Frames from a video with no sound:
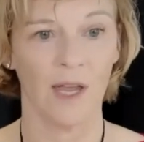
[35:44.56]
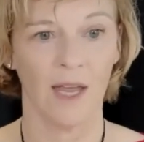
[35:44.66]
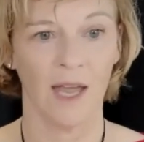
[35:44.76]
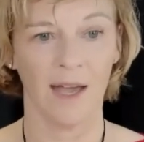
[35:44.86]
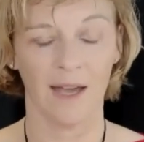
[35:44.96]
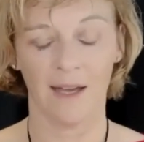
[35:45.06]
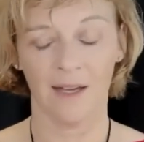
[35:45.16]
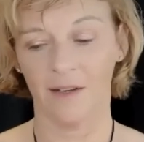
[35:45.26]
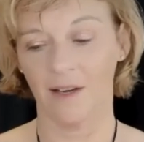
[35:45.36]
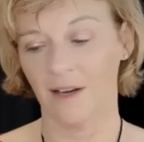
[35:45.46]

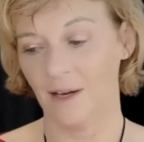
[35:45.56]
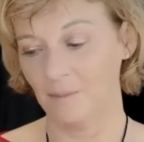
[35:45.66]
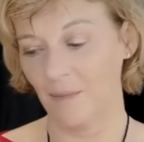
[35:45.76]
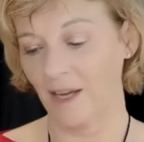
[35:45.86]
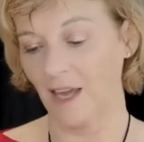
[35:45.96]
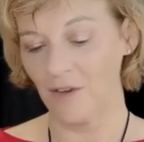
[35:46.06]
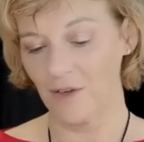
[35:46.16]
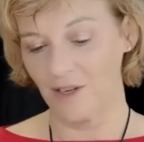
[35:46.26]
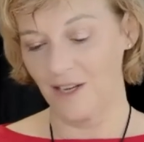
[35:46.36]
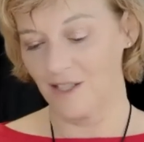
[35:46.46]
And I gave
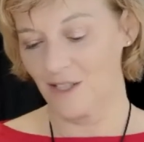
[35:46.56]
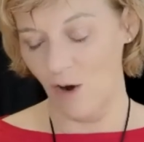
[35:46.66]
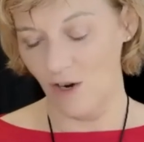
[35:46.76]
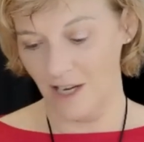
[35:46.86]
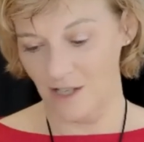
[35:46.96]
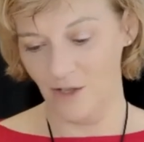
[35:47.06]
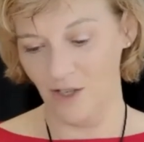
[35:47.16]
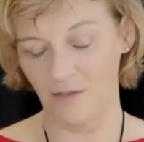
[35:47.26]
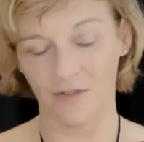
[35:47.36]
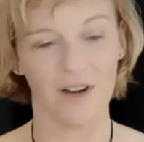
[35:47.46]
a talk
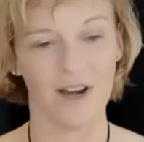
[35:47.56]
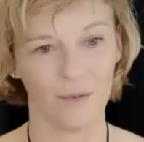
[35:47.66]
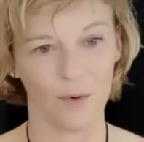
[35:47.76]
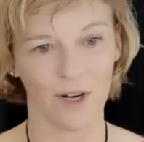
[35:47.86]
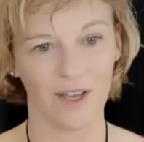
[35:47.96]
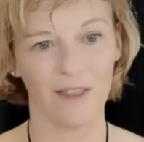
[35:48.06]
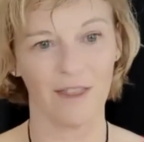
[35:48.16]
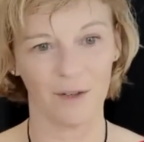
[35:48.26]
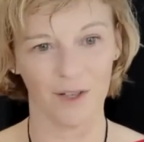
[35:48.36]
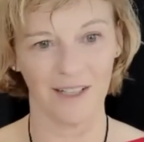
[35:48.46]
yesterday for Never Work in
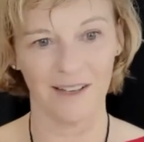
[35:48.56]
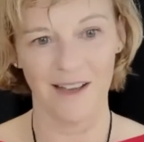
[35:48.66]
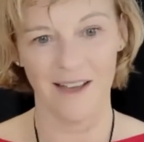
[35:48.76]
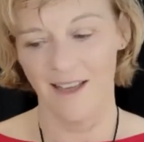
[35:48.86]
Theory.